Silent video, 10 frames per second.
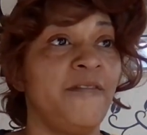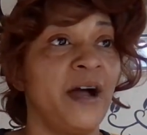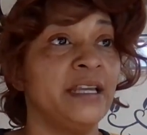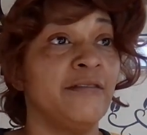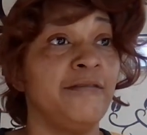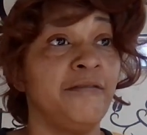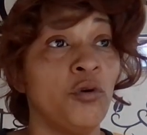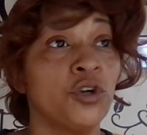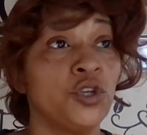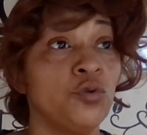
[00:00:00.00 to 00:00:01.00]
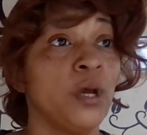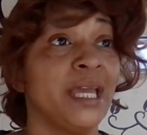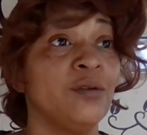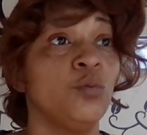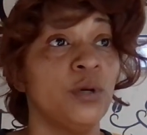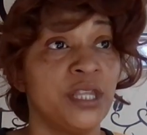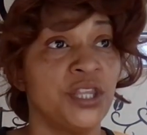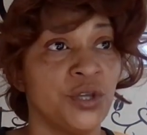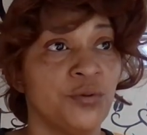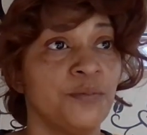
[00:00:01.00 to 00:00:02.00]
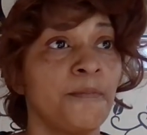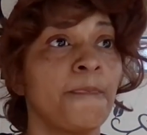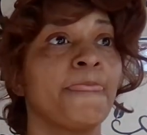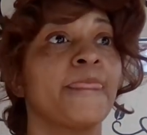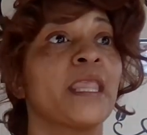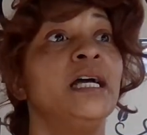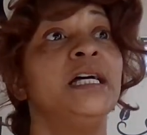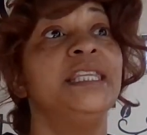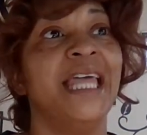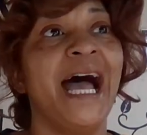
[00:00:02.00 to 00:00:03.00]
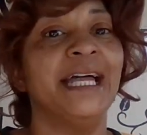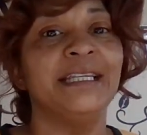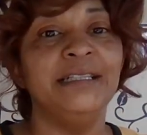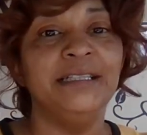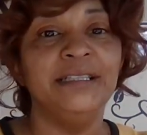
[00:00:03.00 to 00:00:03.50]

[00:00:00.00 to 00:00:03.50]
fight for you and with you, not